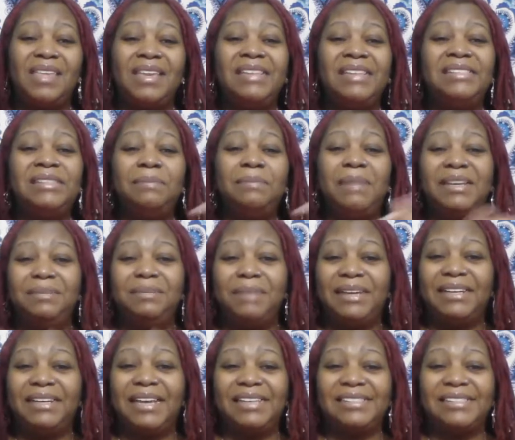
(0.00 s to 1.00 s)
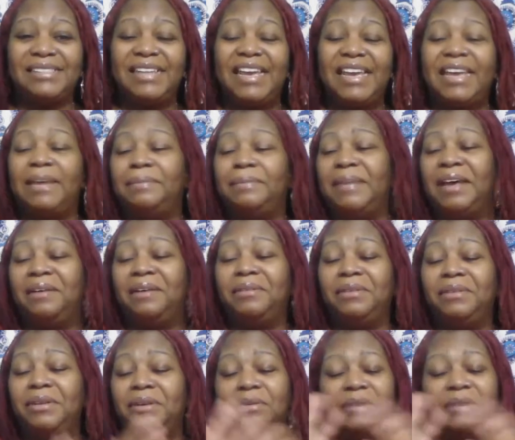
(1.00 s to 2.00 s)
And somebody might have got stabbed. I
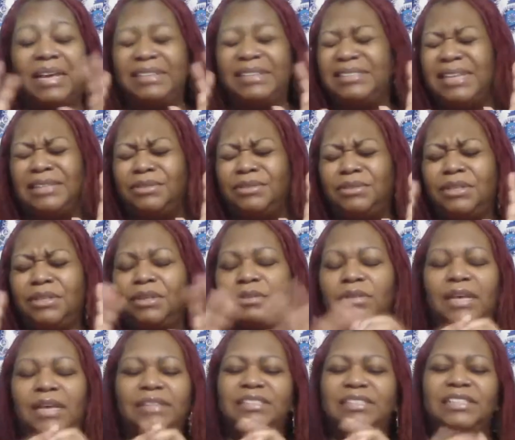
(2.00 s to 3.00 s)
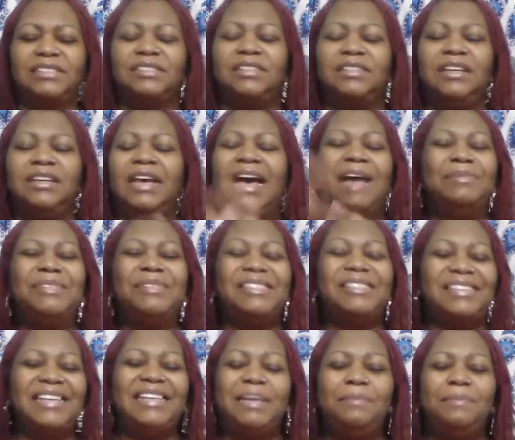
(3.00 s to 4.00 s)
don't know. I don't know. I'm just
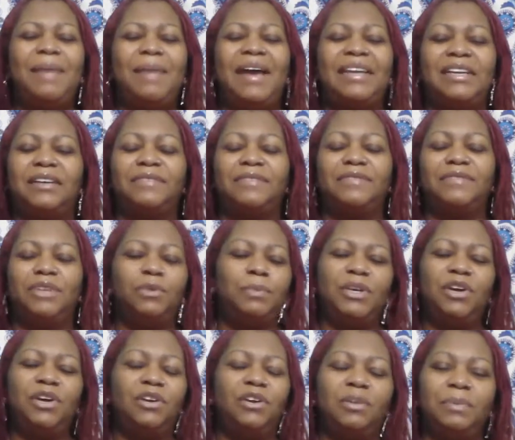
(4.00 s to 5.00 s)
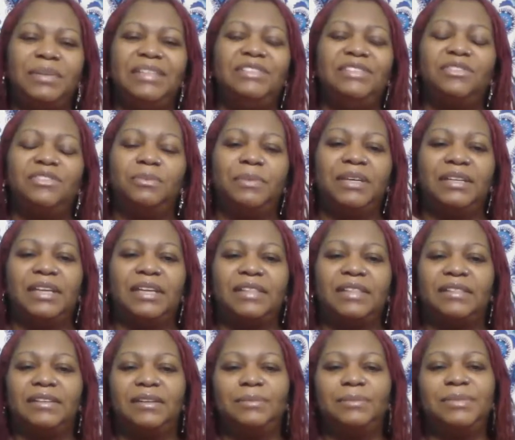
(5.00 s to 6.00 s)
saying they might have. Don't be calling the police on me or
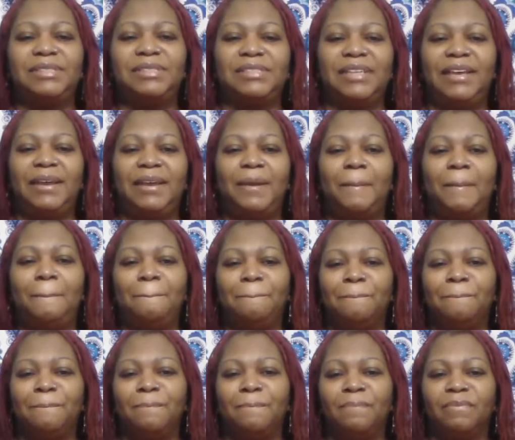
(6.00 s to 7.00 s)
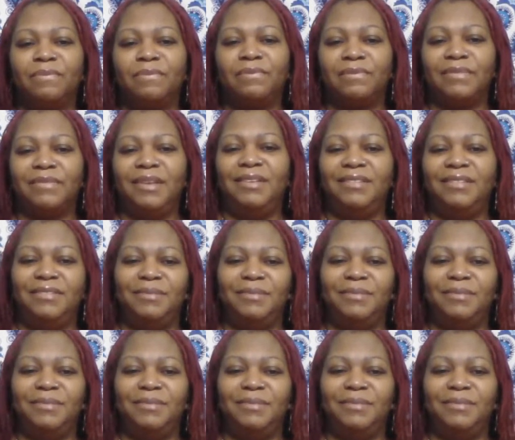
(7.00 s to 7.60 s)
nothing. I'm just saying.